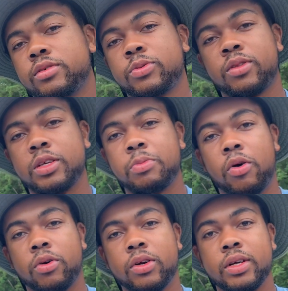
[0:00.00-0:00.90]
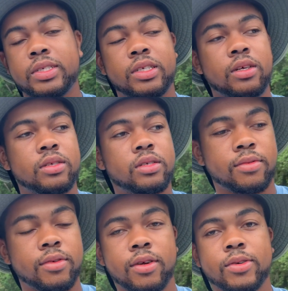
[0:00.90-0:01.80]
Just with this motor, is just,
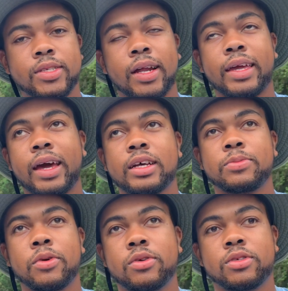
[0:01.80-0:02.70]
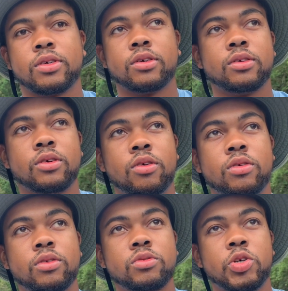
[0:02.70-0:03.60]
you know, it's not a gas motor, so you can
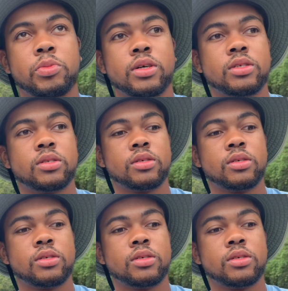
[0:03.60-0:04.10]
only do so much.